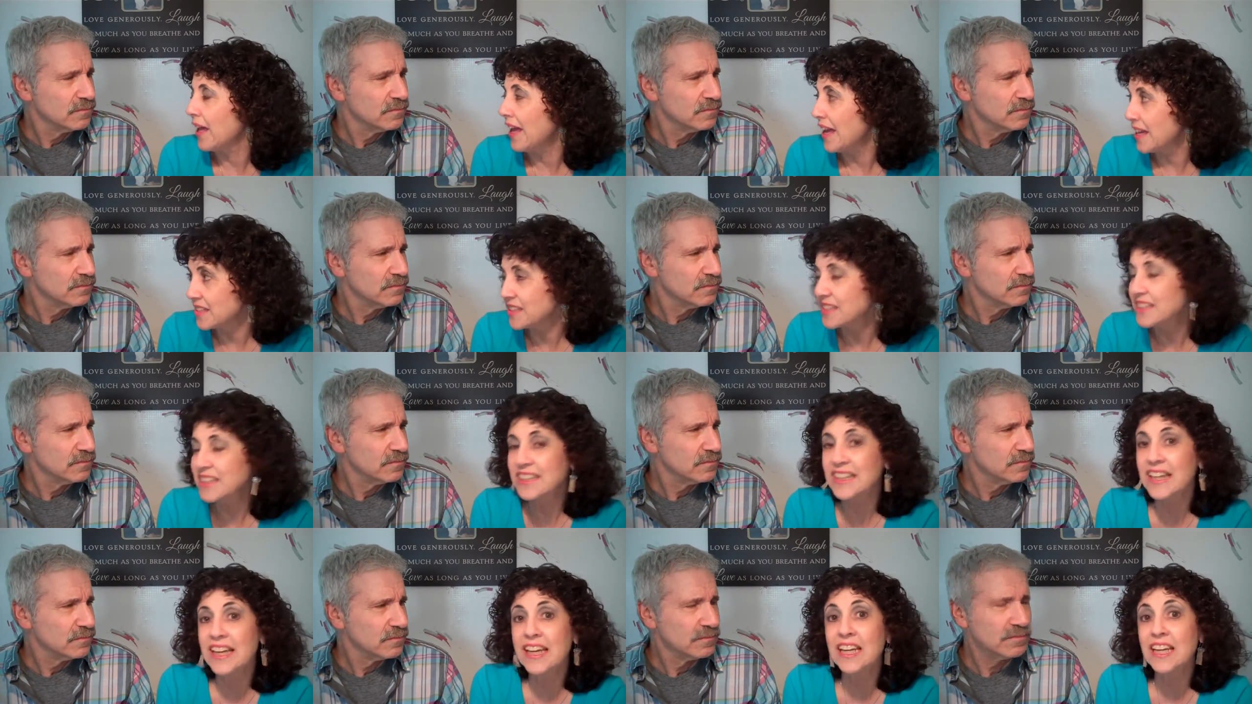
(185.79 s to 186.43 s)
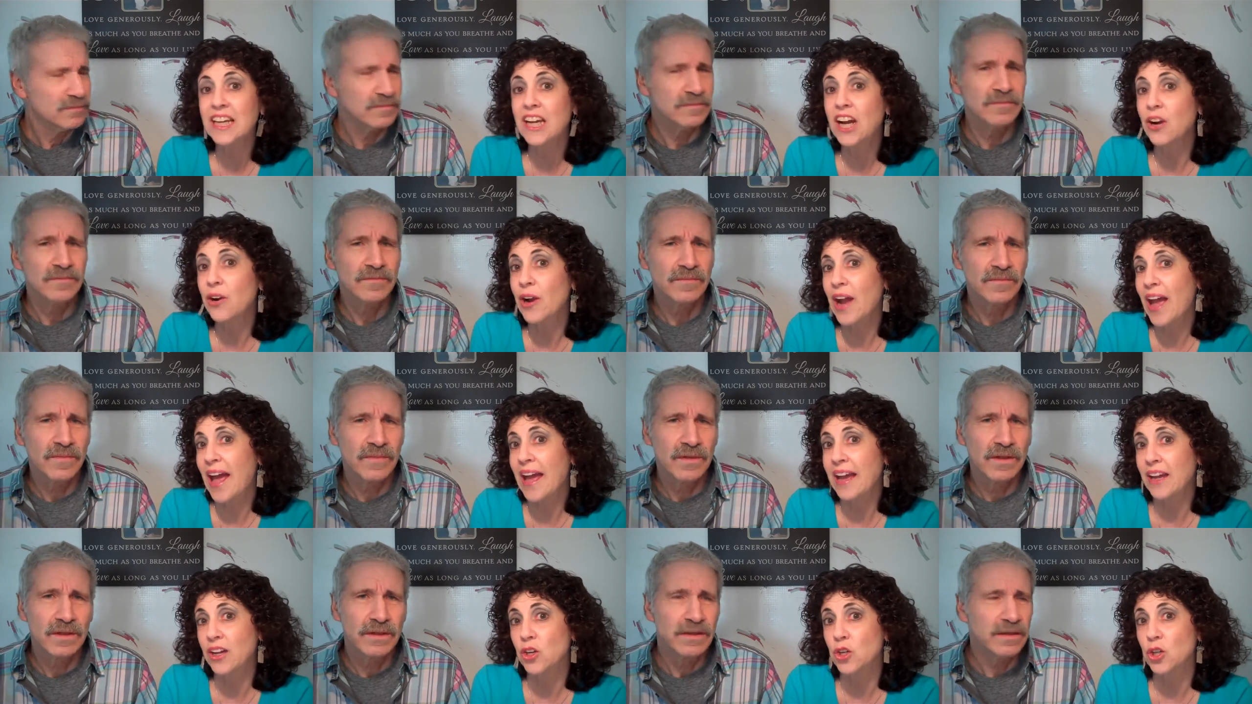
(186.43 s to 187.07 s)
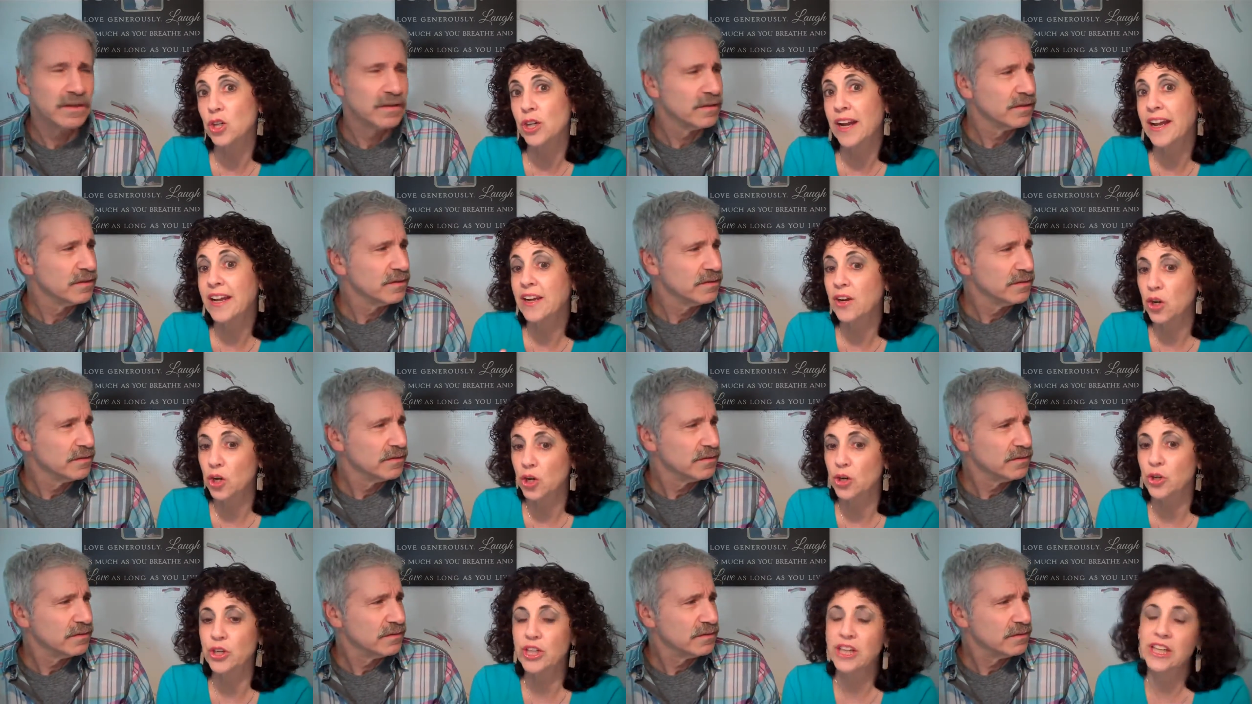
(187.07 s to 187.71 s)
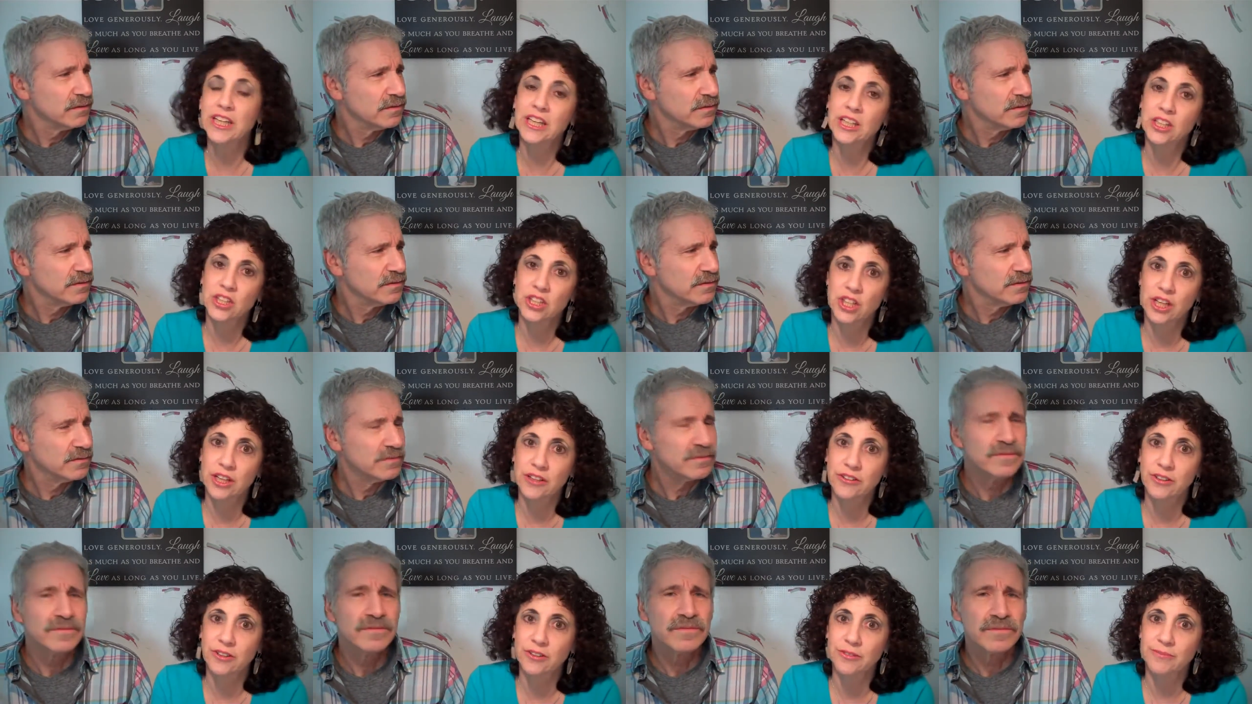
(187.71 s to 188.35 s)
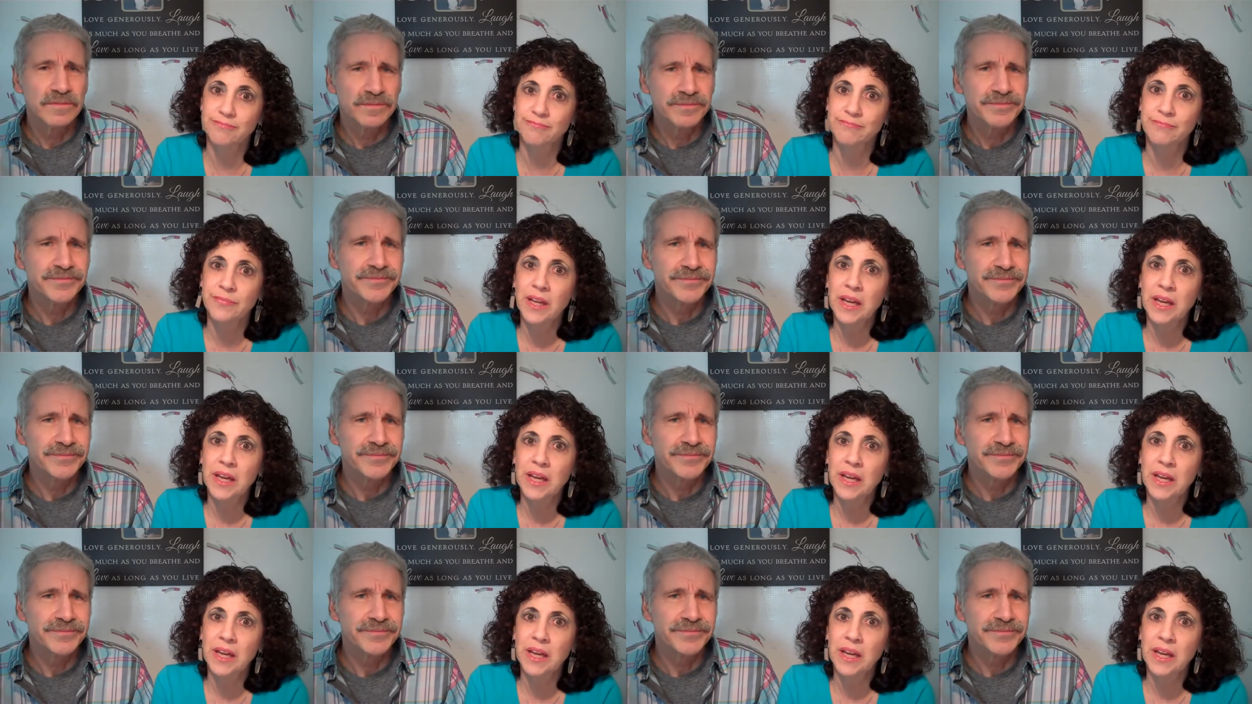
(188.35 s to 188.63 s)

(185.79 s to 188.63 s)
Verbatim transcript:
Speaker 1: escalating our anger and hurting each other.